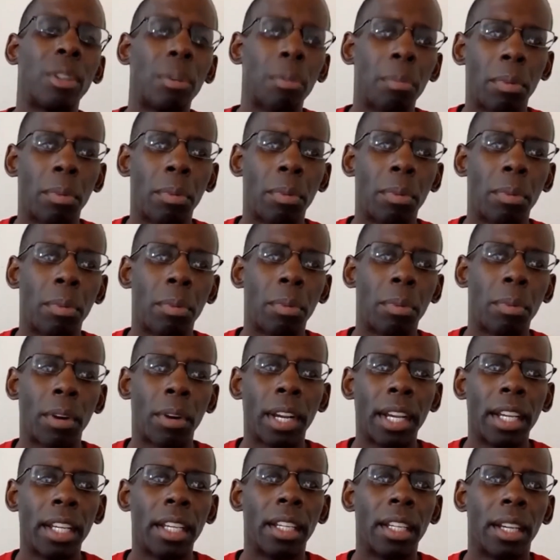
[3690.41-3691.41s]

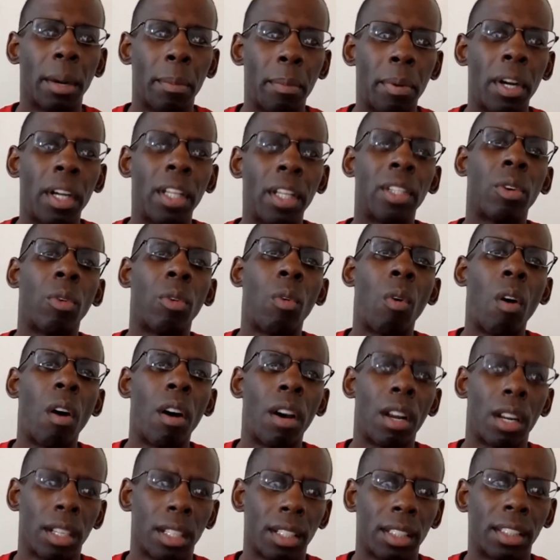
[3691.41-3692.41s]
bread upon the
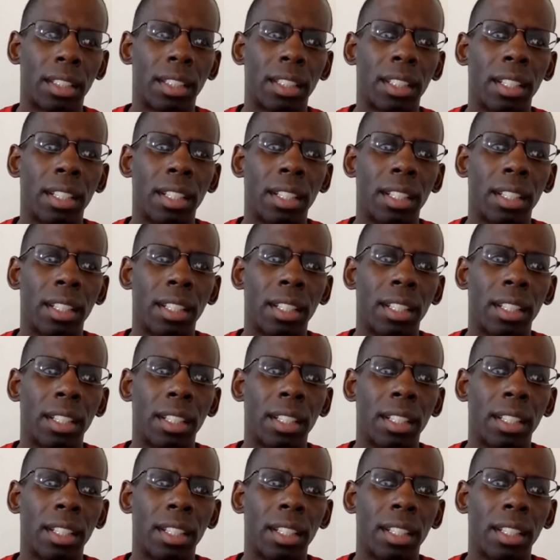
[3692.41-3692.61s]
waters,